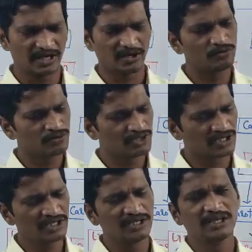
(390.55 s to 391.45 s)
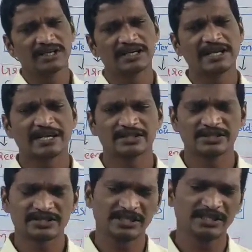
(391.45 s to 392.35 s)
around the
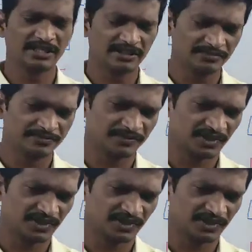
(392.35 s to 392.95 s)
reaction center,